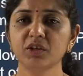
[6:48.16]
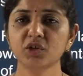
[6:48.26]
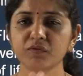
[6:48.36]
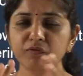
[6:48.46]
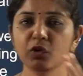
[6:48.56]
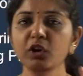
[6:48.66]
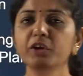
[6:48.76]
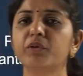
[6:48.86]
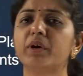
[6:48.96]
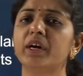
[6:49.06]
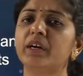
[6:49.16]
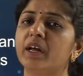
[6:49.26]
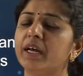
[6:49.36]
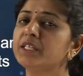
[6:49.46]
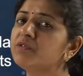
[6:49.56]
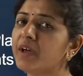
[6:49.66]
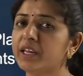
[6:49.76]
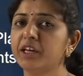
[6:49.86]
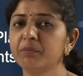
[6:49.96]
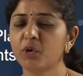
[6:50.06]
This full unit is
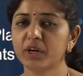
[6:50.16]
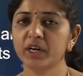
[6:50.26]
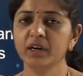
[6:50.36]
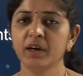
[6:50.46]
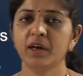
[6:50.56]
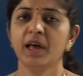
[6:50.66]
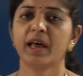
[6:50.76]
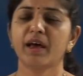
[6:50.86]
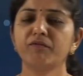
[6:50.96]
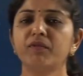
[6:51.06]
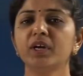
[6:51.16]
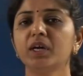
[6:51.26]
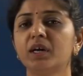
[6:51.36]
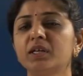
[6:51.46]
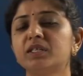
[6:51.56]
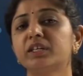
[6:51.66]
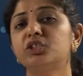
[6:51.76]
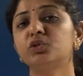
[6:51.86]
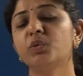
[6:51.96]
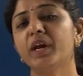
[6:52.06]
very important. Every year
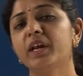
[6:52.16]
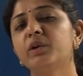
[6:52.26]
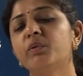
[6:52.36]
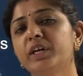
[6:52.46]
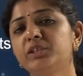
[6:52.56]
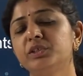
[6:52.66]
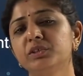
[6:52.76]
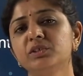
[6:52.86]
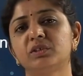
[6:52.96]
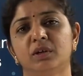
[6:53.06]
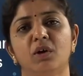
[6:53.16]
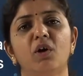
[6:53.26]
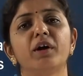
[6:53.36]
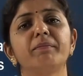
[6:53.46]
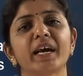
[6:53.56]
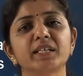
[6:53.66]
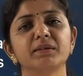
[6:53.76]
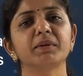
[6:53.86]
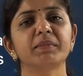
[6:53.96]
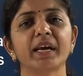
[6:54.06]
6 to 8 questions, or
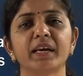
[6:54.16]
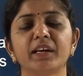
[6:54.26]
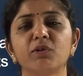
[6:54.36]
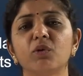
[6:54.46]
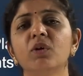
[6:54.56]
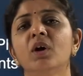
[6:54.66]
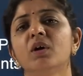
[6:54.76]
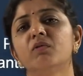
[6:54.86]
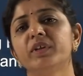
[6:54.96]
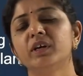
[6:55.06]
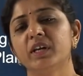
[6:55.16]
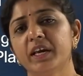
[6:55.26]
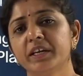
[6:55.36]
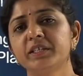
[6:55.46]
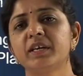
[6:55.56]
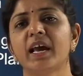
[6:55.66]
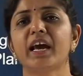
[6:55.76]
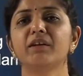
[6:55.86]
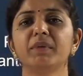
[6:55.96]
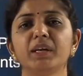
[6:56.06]
maximum I can go with the 8
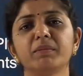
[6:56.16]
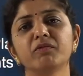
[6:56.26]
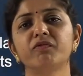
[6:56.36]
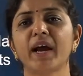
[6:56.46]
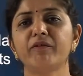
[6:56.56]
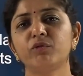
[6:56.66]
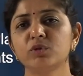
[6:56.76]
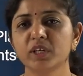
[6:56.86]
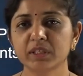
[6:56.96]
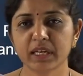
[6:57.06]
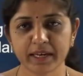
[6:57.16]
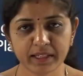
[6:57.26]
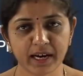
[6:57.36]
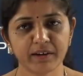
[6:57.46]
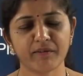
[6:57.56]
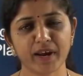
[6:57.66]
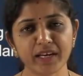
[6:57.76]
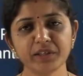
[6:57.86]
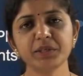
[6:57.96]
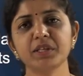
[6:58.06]
and minimum 5 to 6, like that
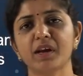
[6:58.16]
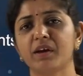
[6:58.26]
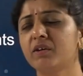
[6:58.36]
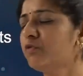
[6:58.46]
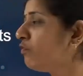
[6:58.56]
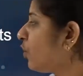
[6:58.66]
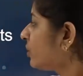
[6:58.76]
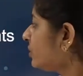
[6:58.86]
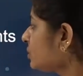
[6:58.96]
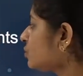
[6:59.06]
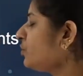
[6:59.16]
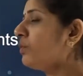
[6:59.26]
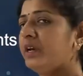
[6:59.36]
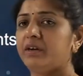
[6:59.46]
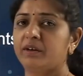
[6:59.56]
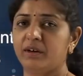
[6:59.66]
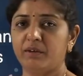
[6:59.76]
range is there for this unit,